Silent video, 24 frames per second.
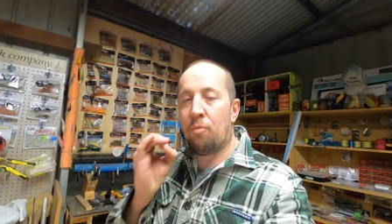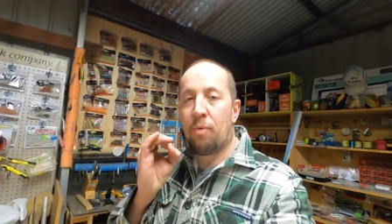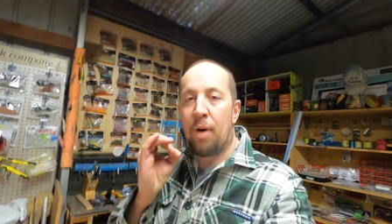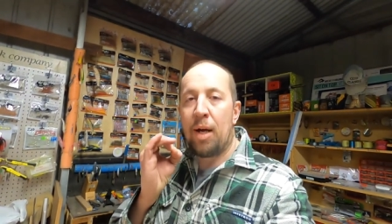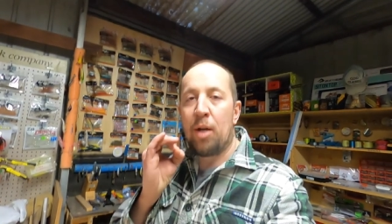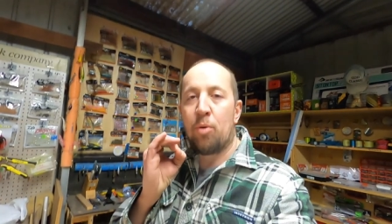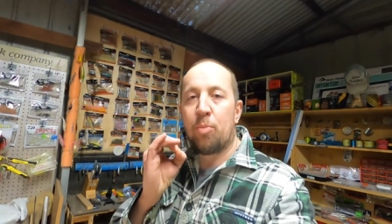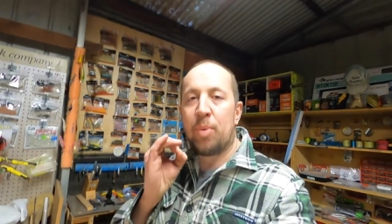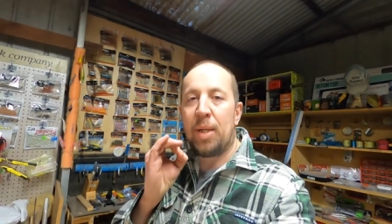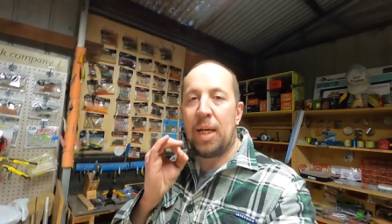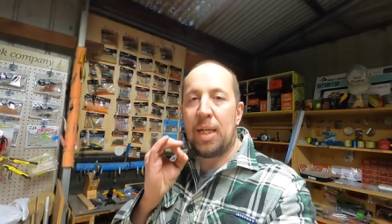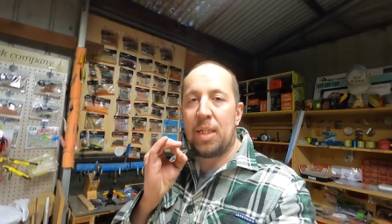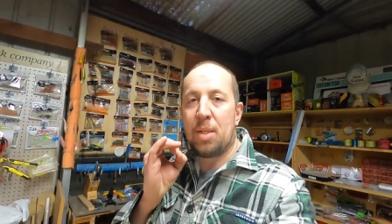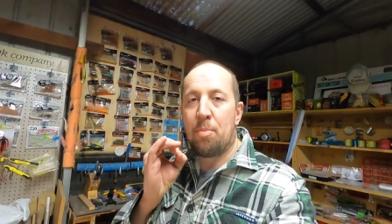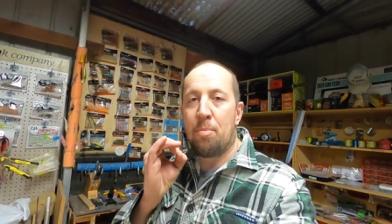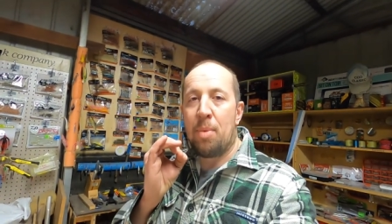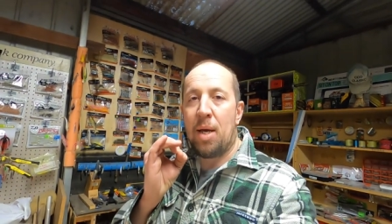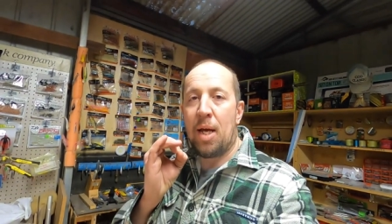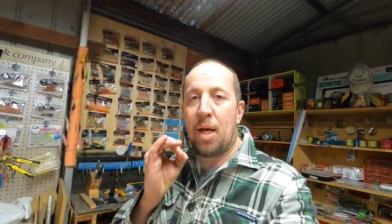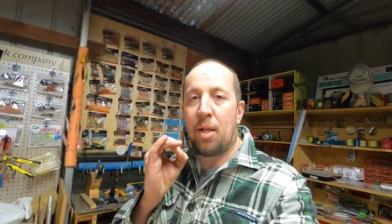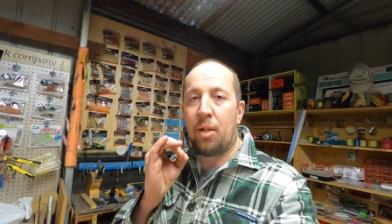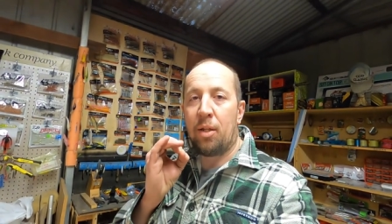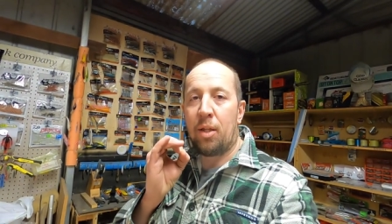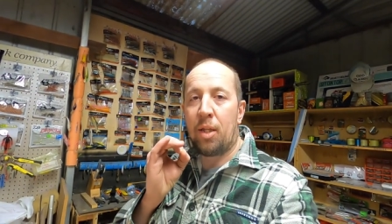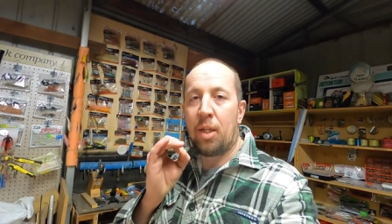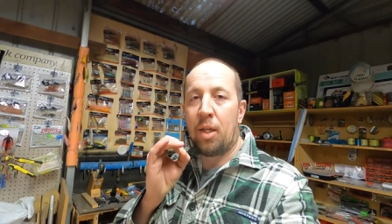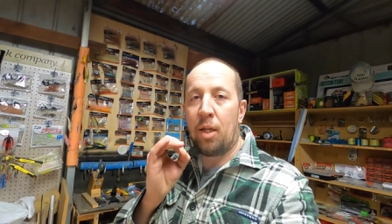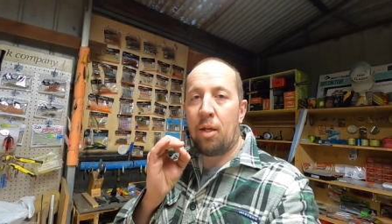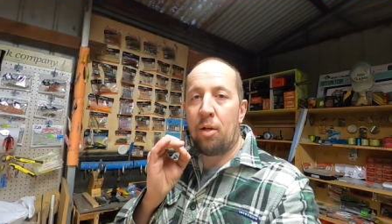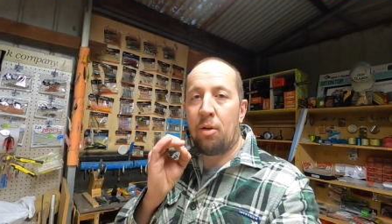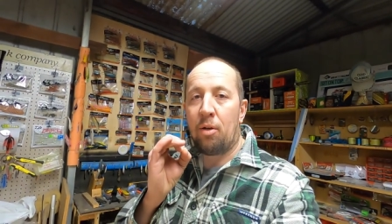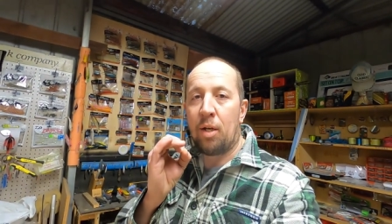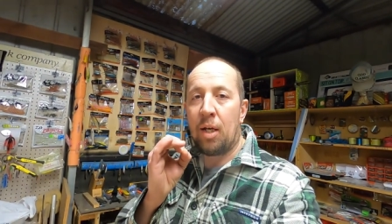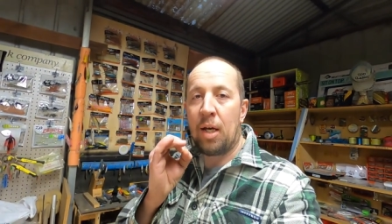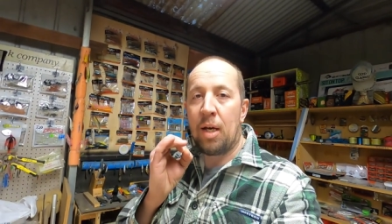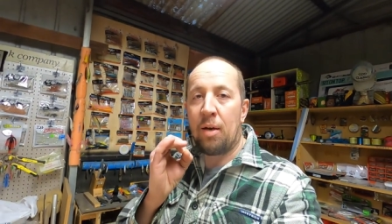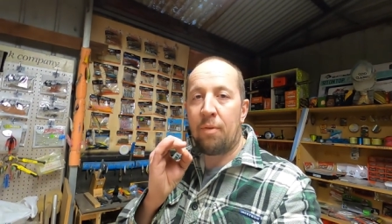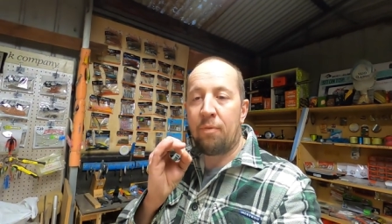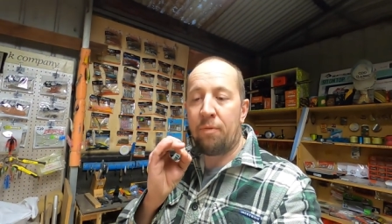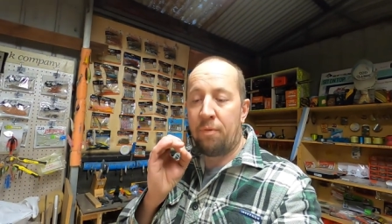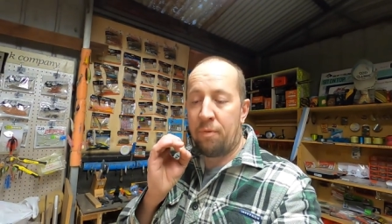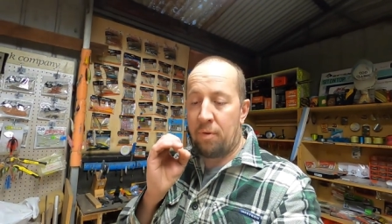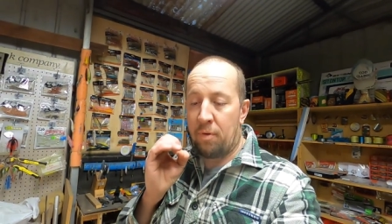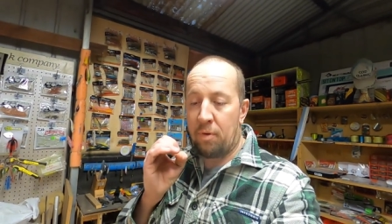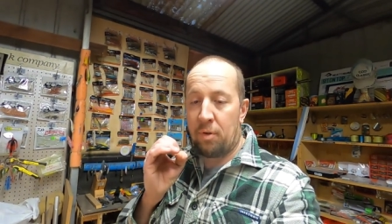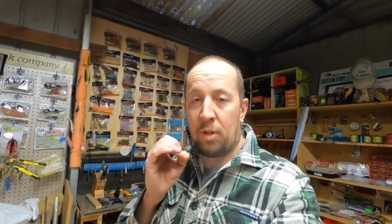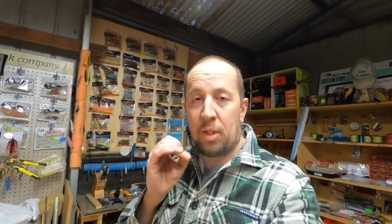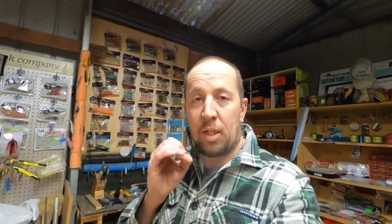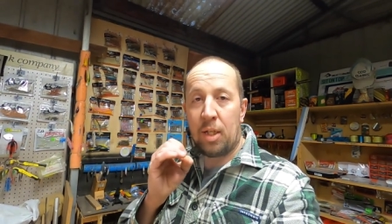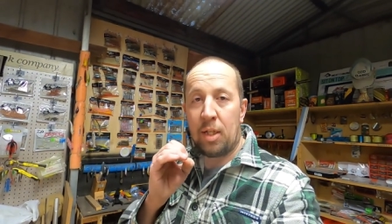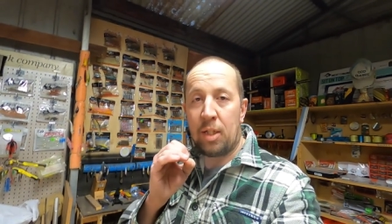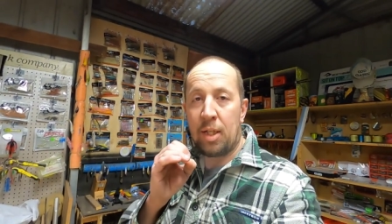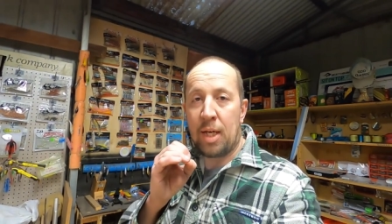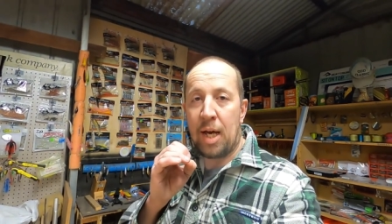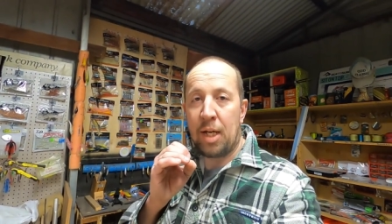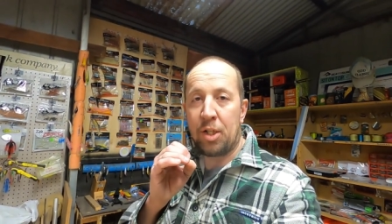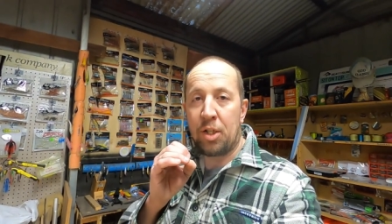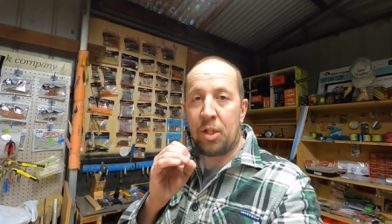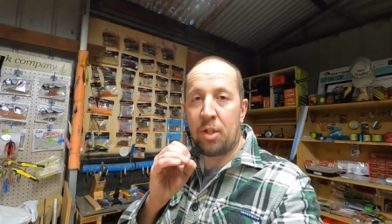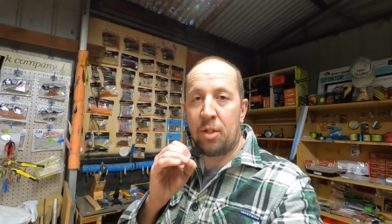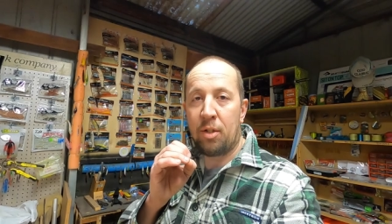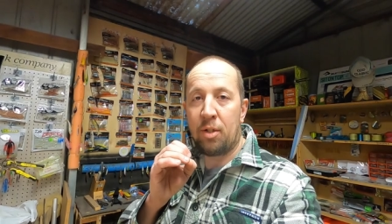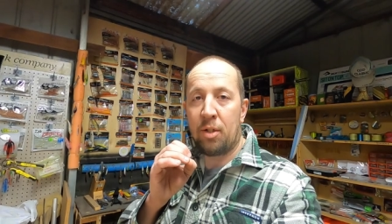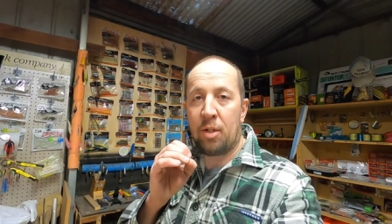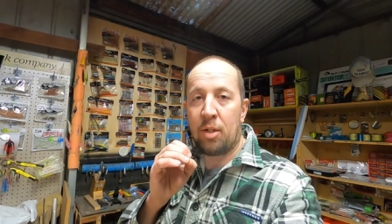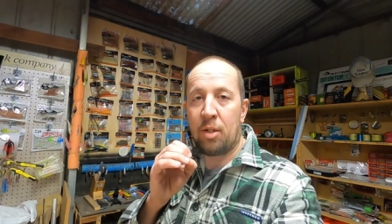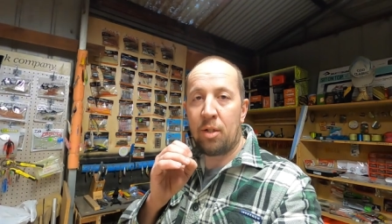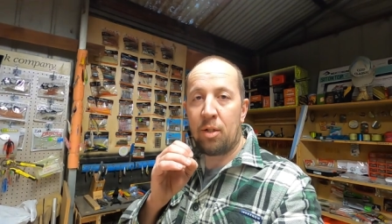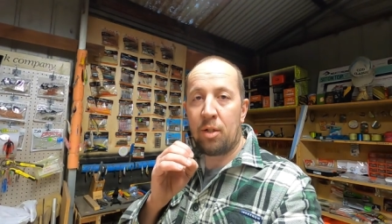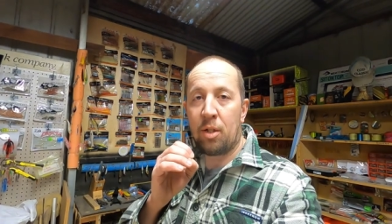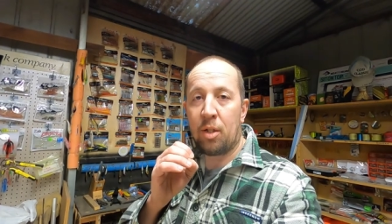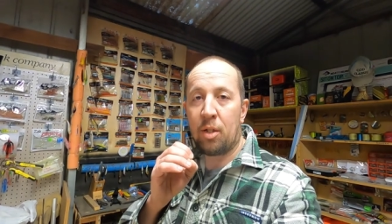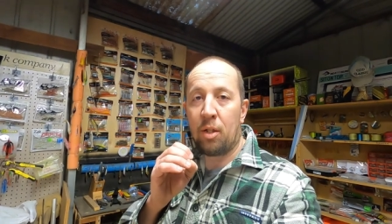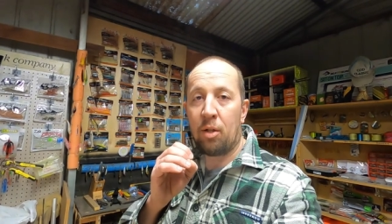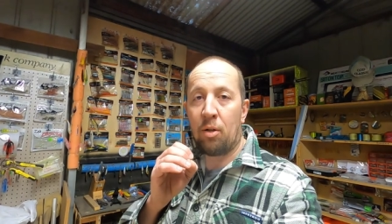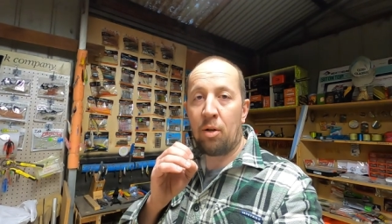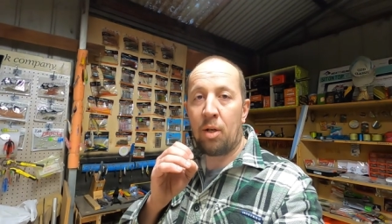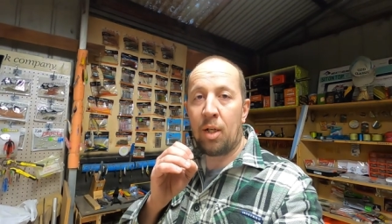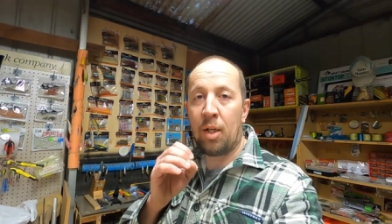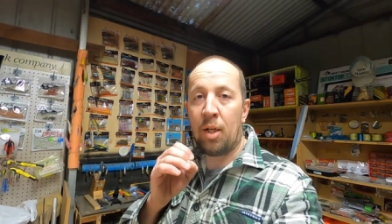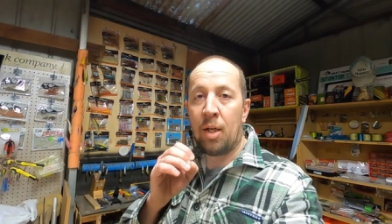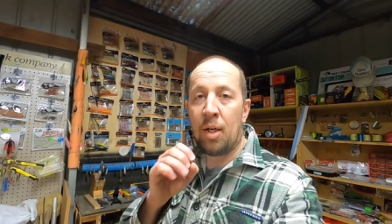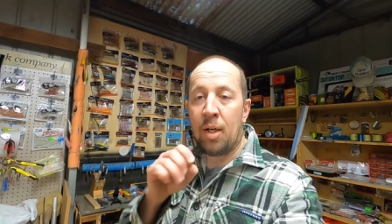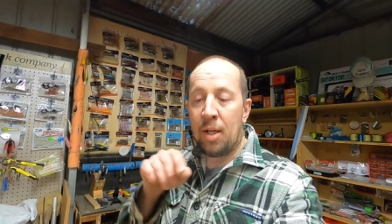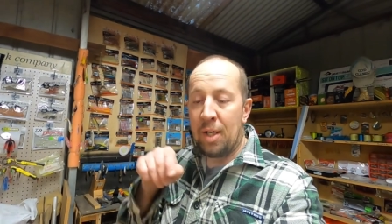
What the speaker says: rail blazer mount that I have that attaches to the light